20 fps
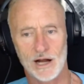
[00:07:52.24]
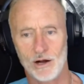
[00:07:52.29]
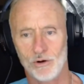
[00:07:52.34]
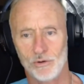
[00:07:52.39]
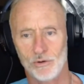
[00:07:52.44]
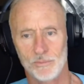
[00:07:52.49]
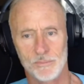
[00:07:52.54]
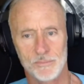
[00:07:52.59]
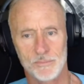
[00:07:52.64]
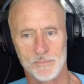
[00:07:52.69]
You're
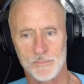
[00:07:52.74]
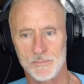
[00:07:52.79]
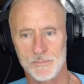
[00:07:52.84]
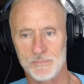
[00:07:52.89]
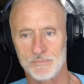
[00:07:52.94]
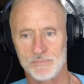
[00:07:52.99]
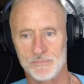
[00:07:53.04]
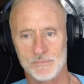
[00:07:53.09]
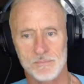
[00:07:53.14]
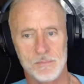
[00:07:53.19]
brave,
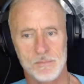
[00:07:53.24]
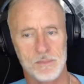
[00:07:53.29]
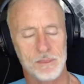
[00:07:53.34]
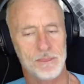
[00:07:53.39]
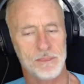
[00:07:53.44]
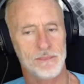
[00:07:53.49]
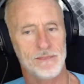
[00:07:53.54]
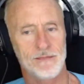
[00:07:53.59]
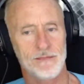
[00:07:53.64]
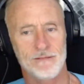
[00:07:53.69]

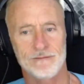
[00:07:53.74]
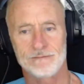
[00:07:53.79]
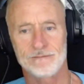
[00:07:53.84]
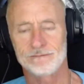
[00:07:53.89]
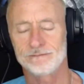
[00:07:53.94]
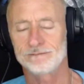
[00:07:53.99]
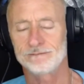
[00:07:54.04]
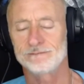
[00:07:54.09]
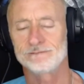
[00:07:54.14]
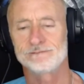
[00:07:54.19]
brave,
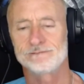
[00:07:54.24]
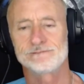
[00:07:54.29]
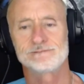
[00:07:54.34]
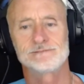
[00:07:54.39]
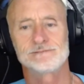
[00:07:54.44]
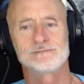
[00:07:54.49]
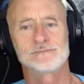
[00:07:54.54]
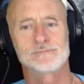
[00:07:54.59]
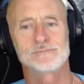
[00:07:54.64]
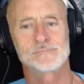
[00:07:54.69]
brave,
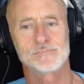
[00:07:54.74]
